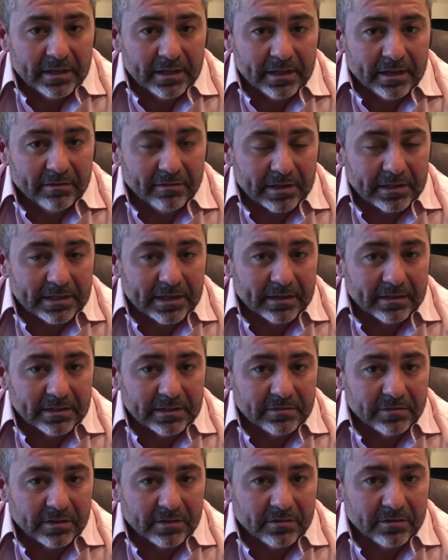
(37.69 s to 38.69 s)
And erectile
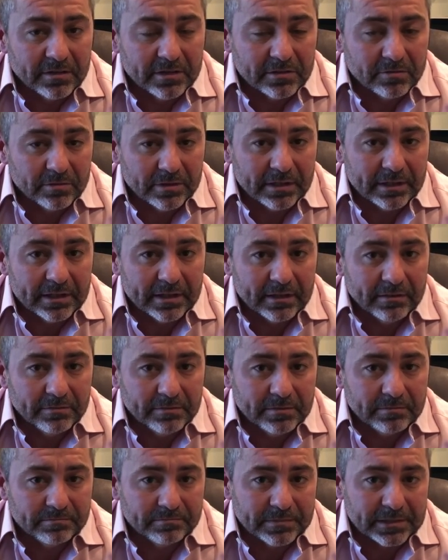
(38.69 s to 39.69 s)
dysfunction is really a
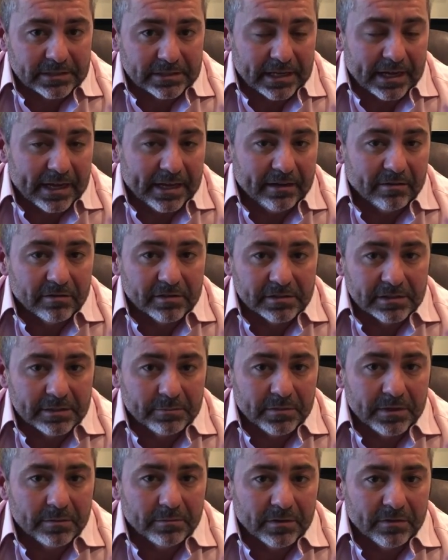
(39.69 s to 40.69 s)
sign or a
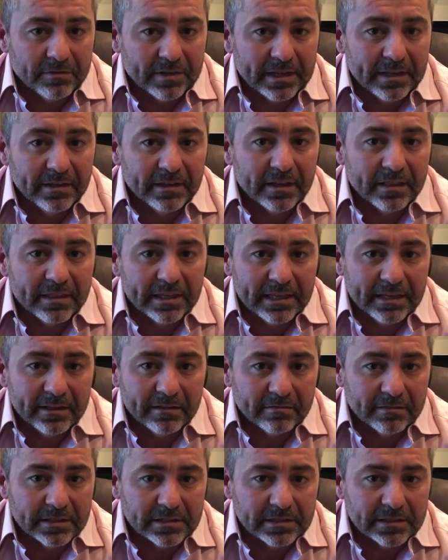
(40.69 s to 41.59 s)
symptom of endothelial